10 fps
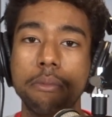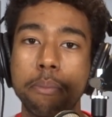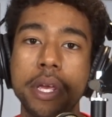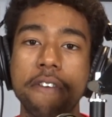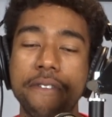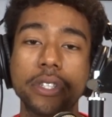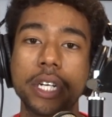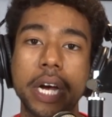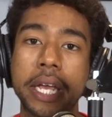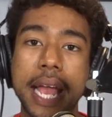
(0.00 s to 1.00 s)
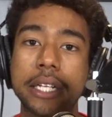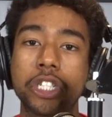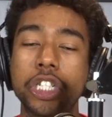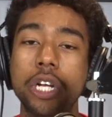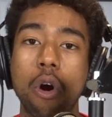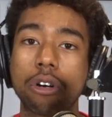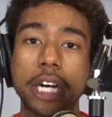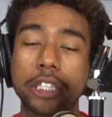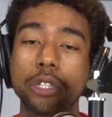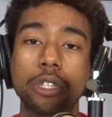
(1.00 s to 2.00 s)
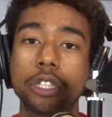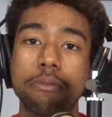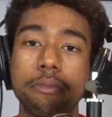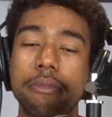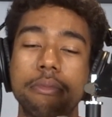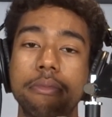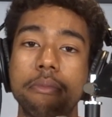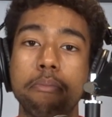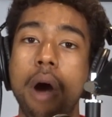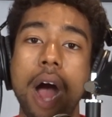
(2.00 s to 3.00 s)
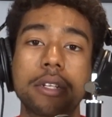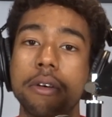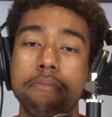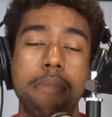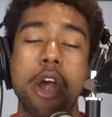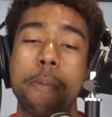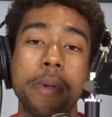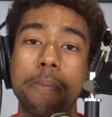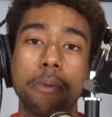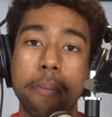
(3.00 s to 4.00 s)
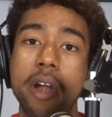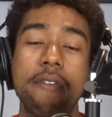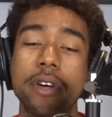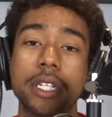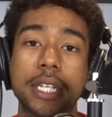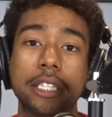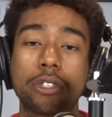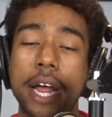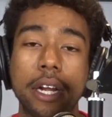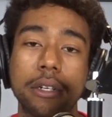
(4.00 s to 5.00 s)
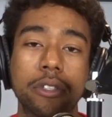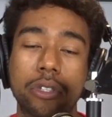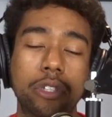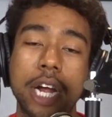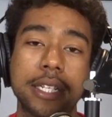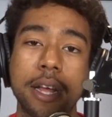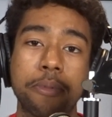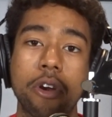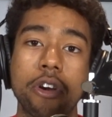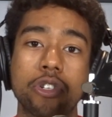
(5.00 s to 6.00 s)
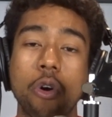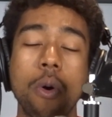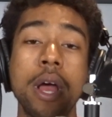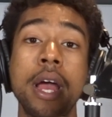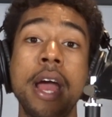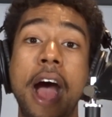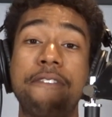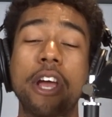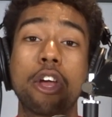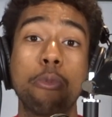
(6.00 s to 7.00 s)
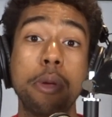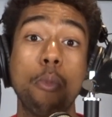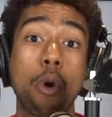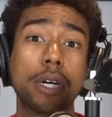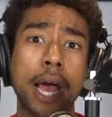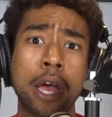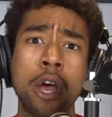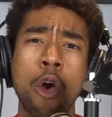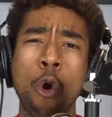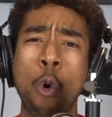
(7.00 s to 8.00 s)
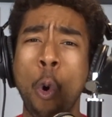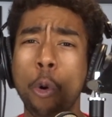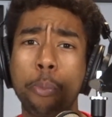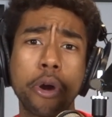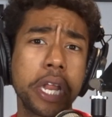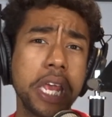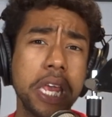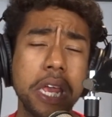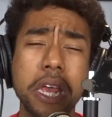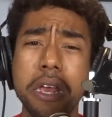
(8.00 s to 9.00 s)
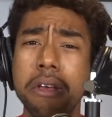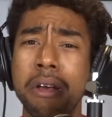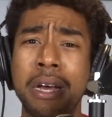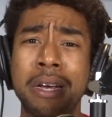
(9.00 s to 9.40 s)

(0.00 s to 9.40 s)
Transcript: be a villain against She-Hulk? Like, she'll just box up bare villains that try and step to her. So I feel like it'll be more like corporate-y,